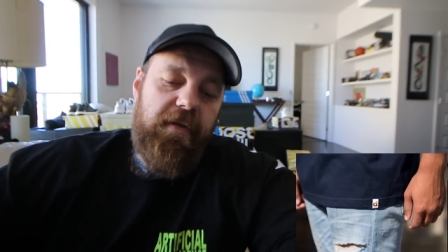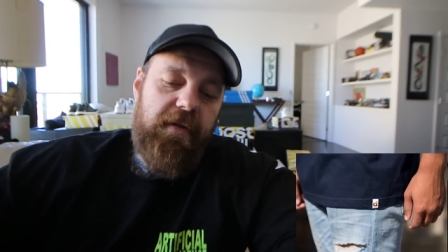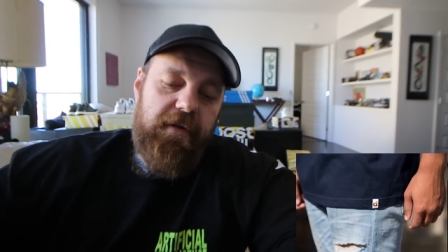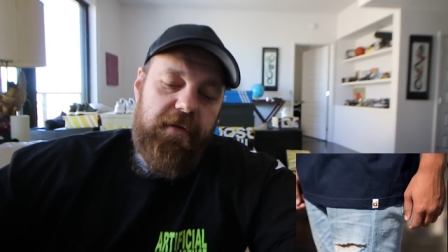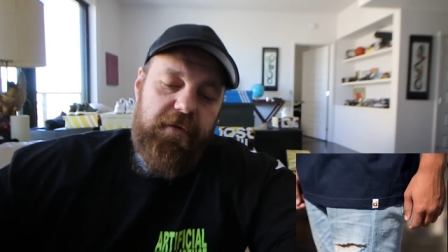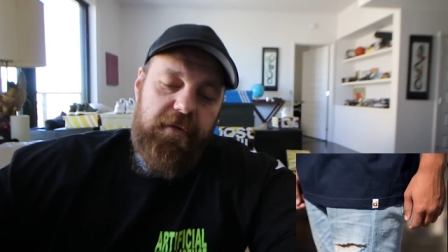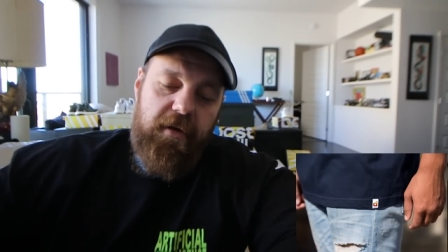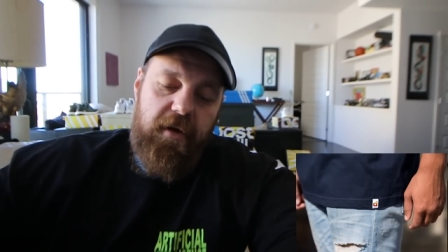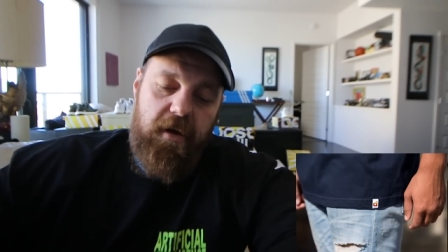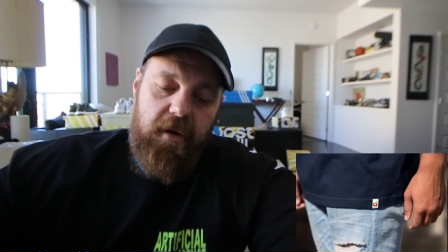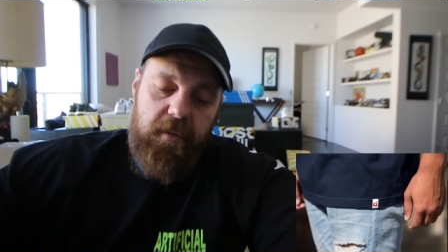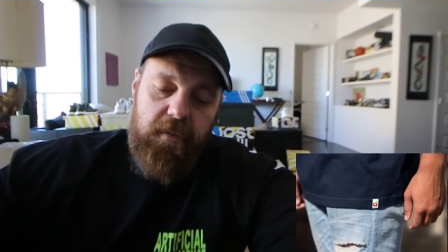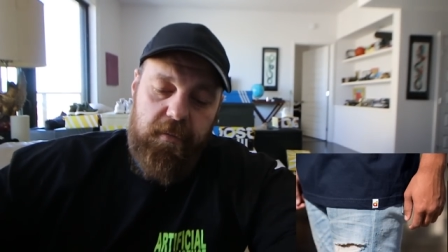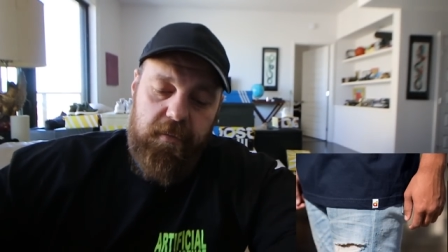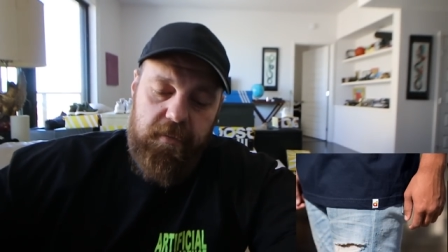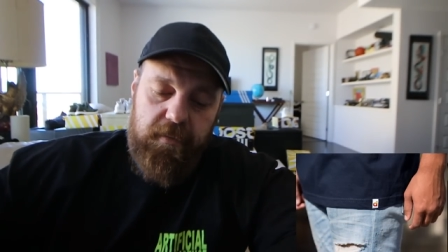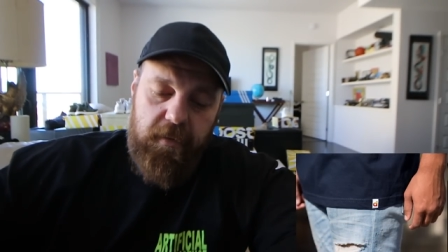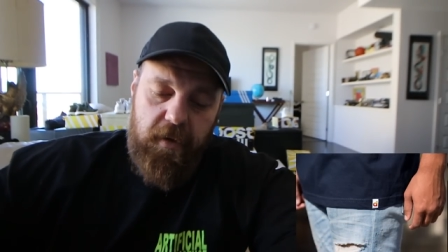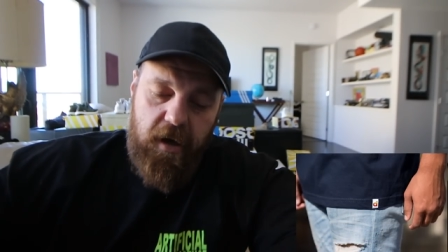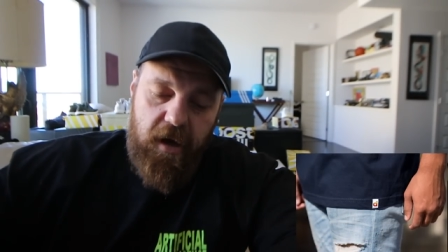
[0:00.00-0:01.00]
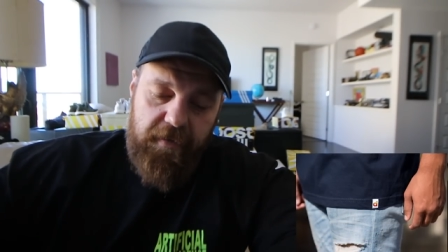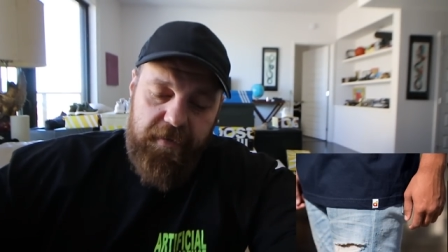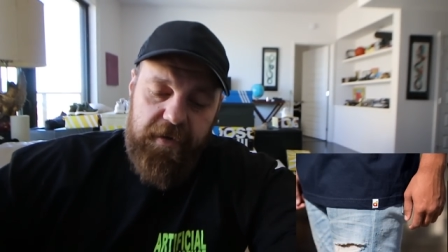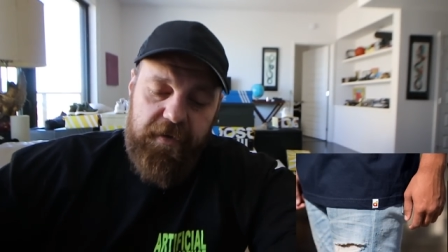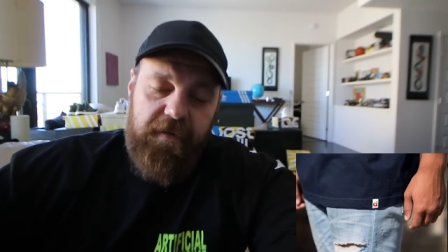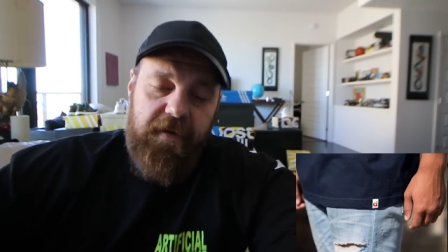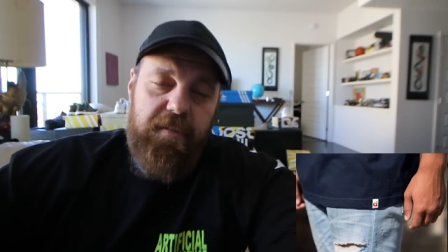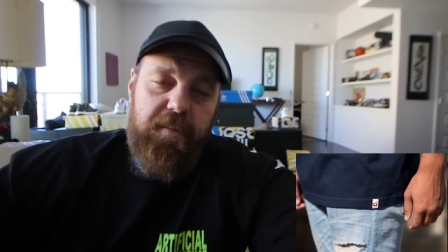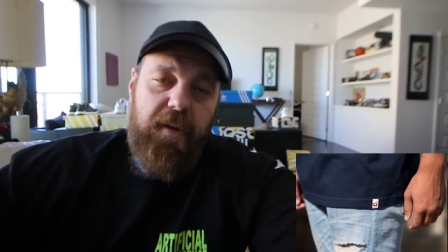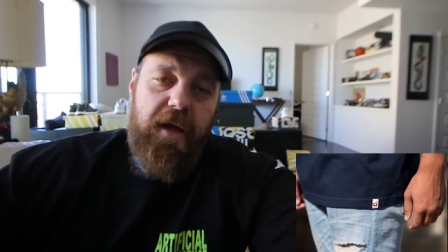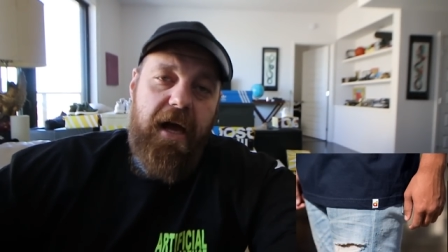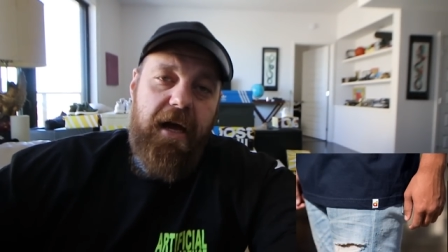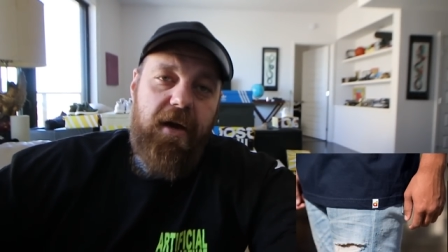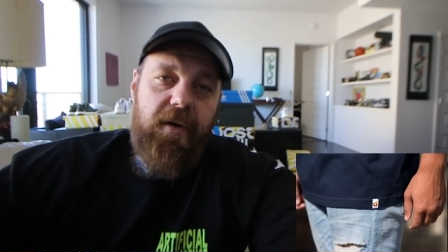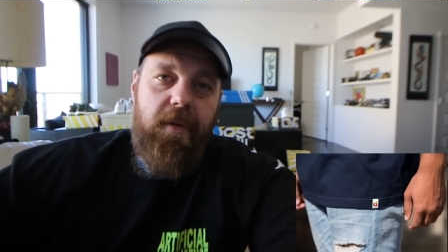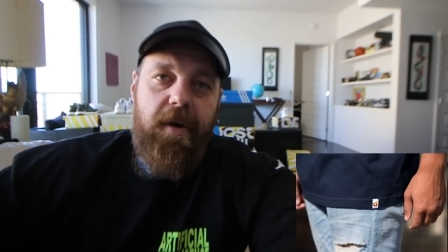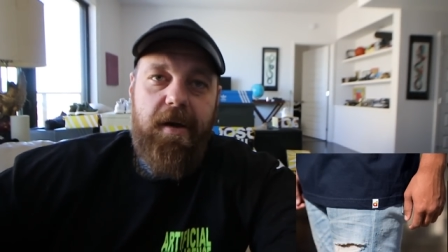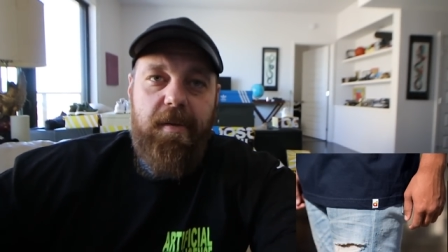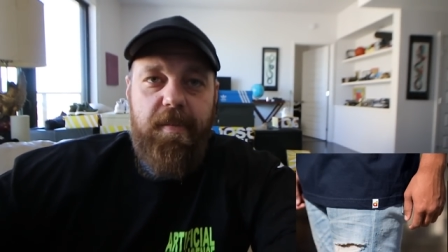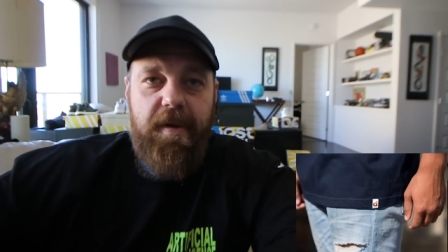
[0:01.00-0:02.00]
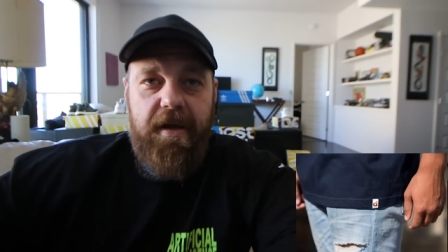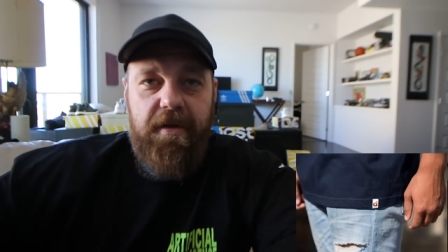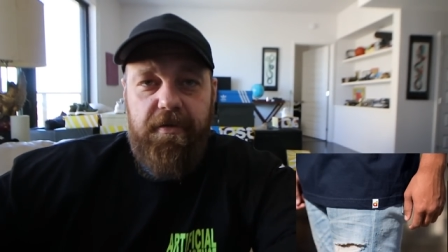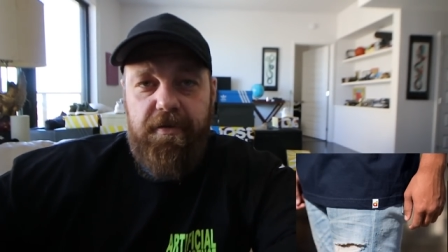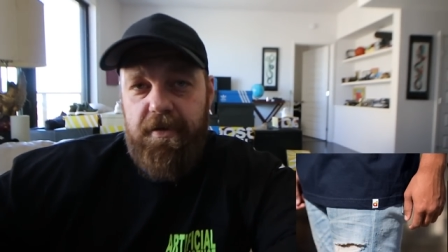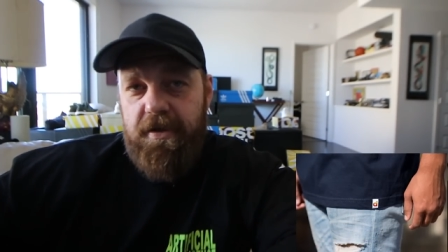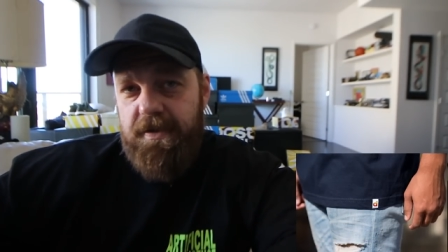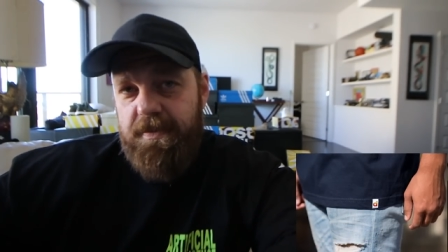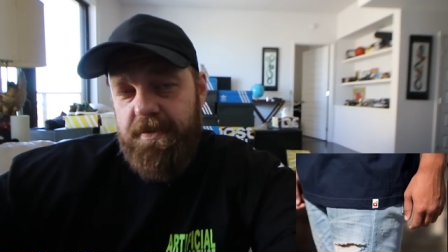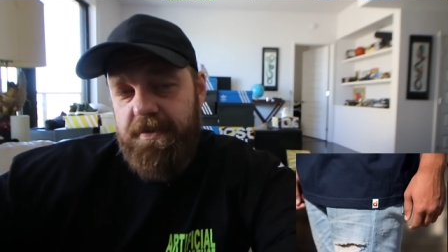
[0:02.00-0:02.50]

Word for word: There's a obviously black and white base shirts,